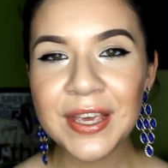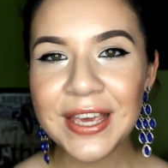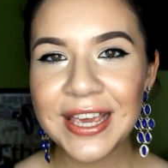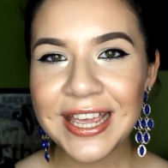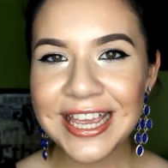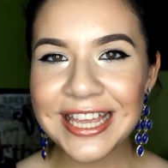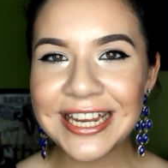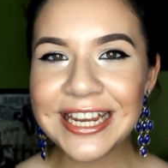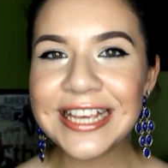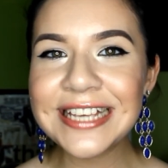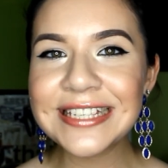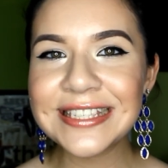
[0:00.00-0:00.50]

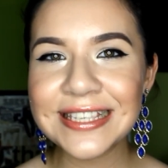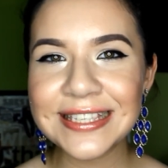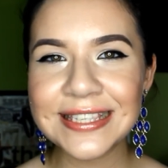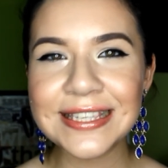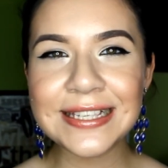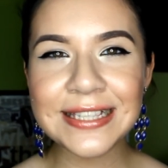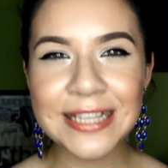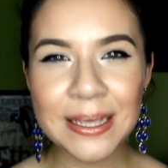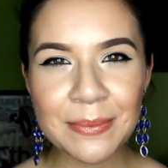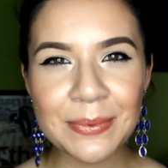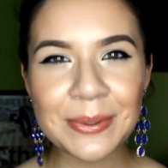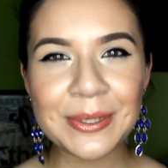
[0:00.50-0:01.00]
It is a
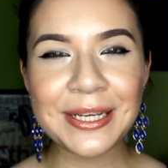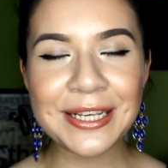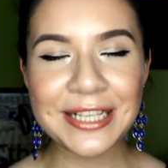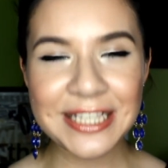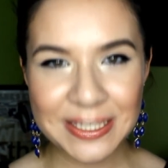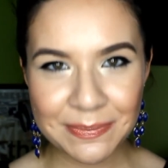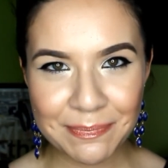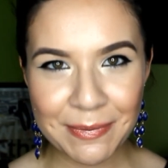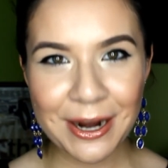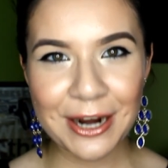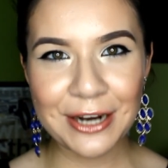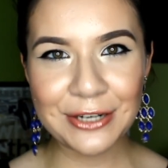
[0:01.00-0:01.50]
celebrity
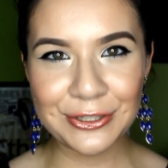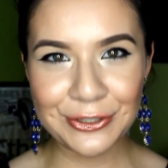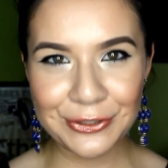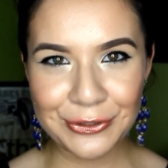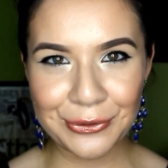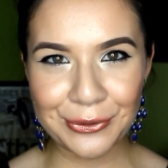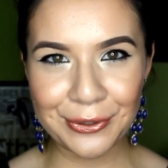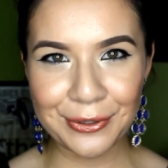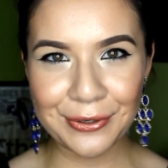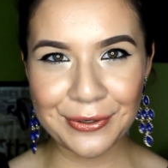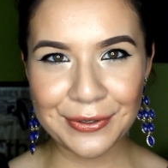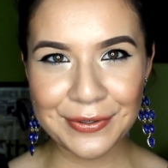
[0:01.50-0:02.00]
inspired
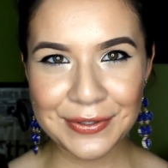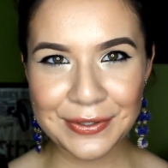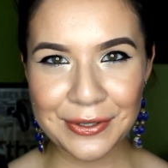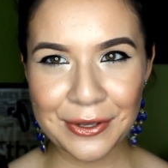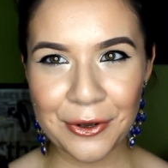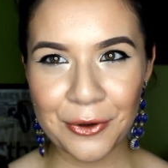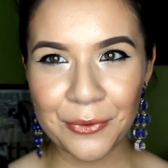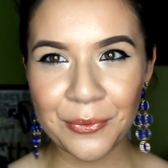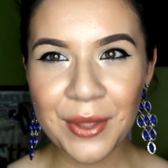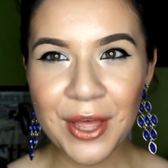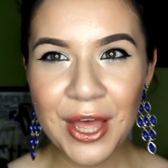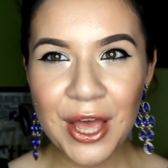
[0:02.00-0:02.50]
tutorial,
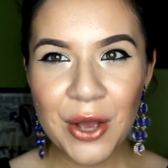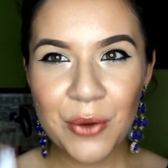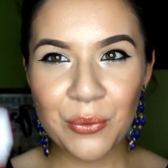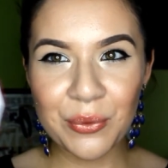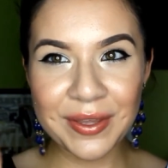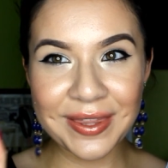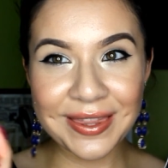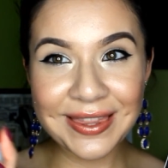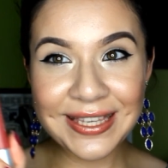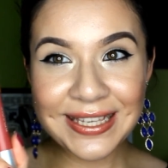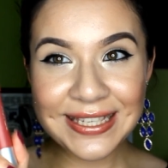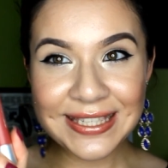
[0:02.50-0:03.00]
so
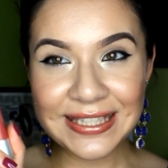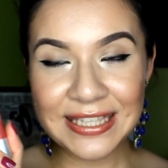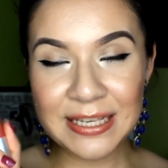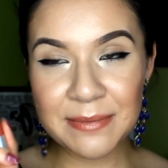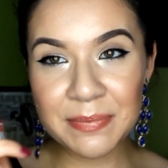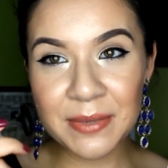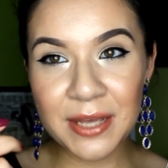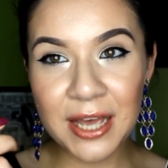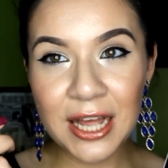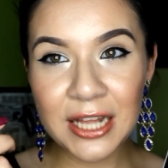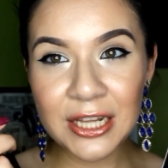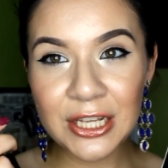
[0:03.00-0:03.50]
with this
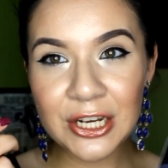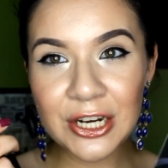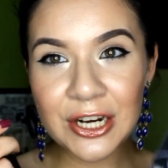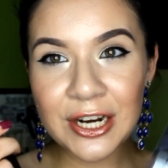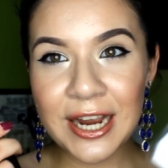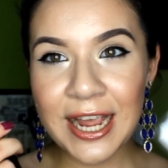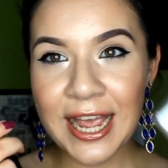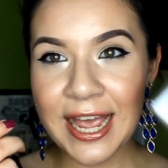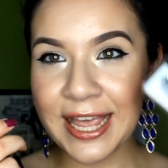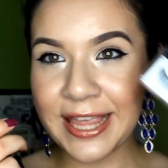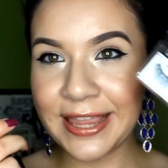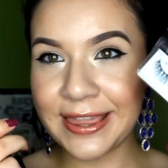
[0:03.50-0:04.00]
lip color
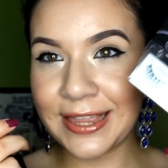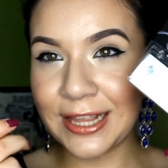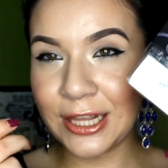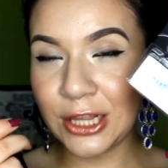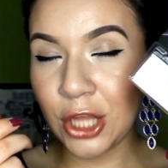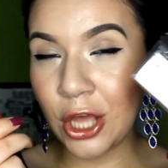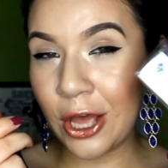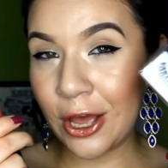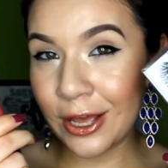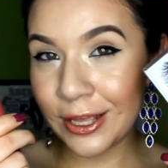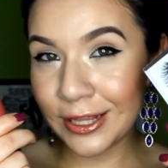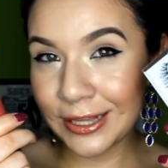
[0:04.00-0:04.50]
and the
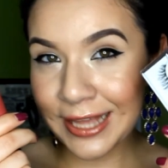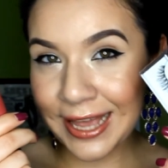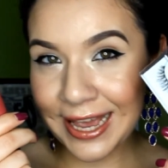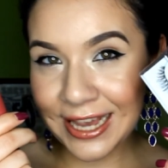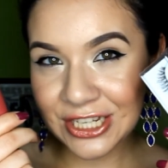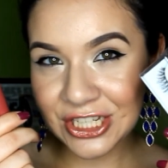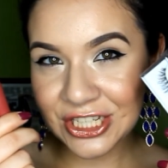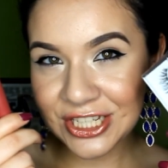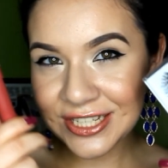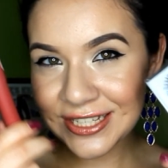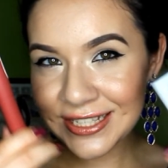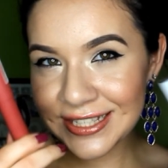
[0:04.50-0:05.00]
long
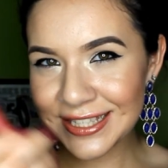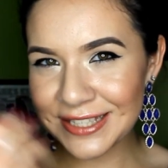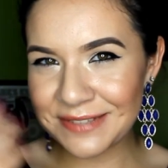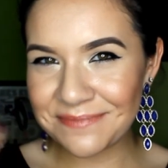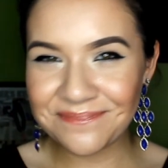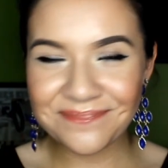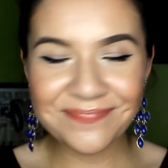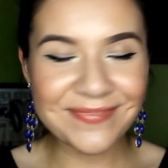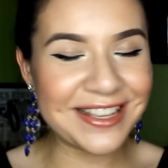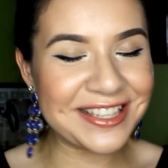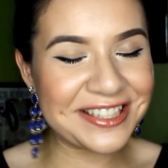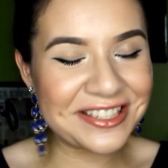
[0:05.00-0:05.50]
lashes,
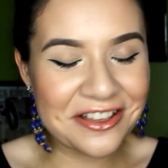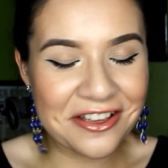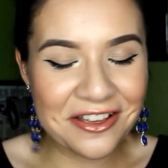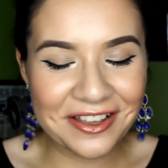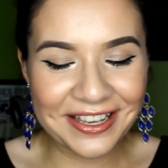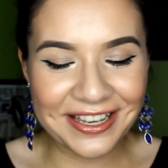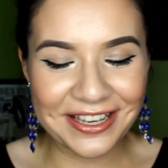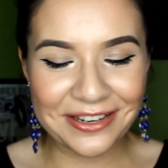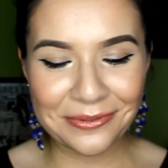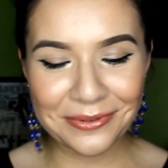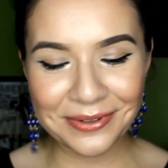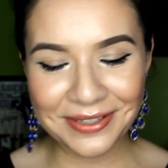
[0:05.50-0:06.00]
that's all I
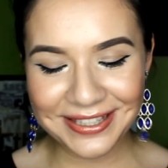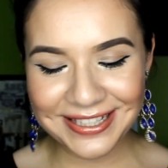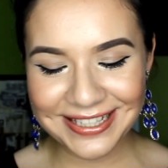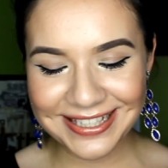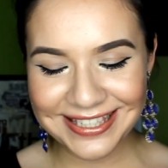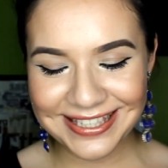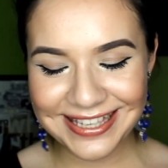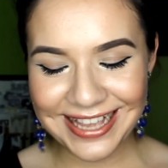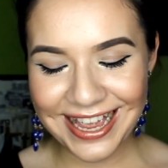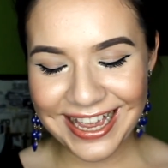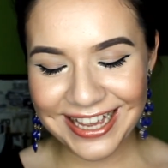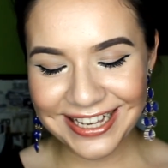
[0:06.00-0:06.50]
can really
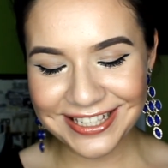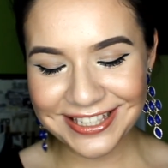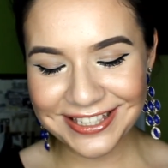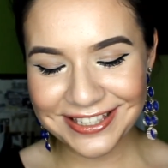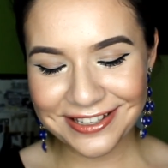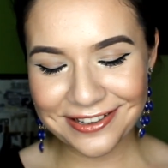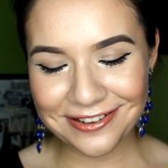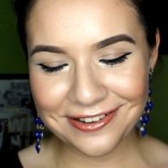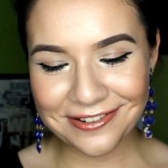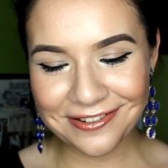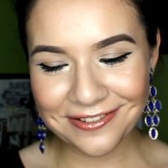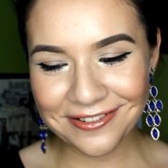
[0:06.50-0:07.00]
say,
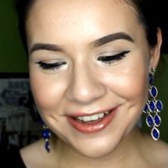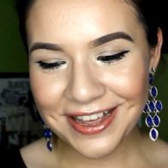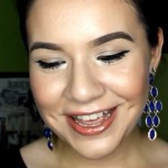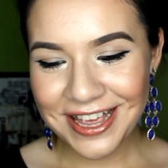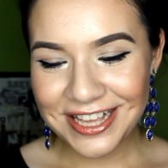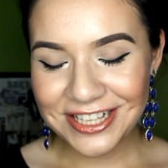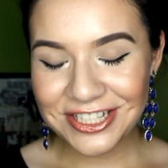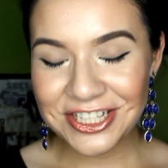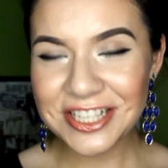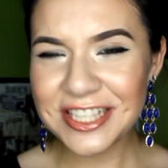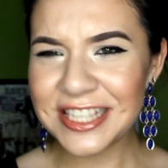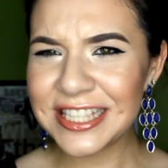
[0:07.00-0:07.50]
so
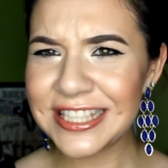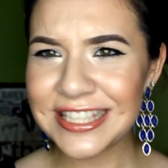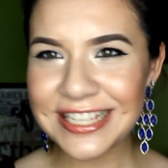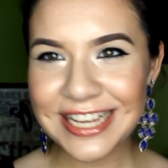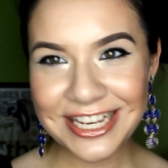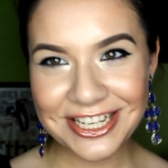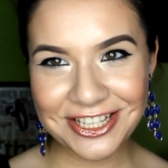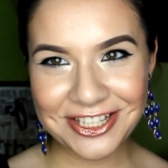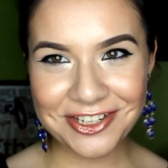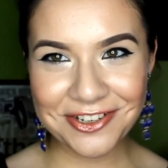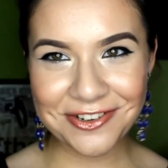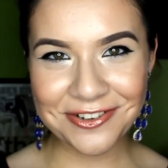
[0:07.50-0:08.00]
just
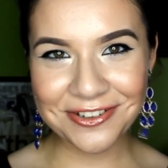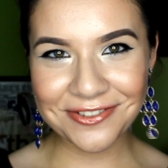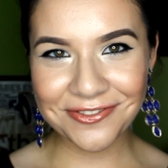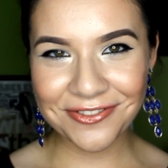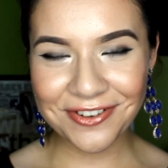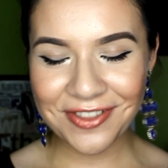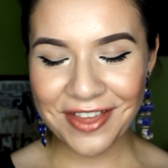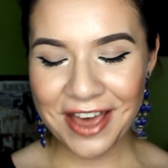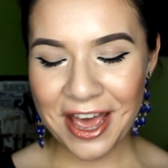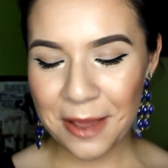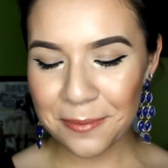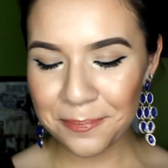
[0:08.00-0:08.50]
stay tuned
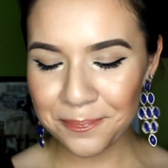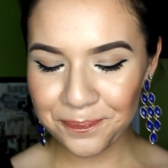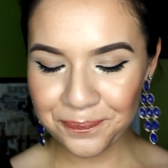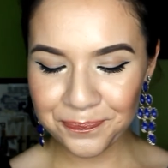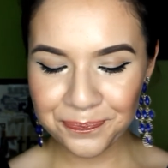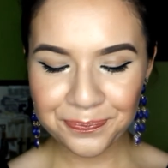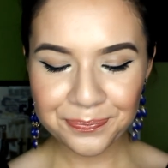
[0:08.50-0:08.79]
for that.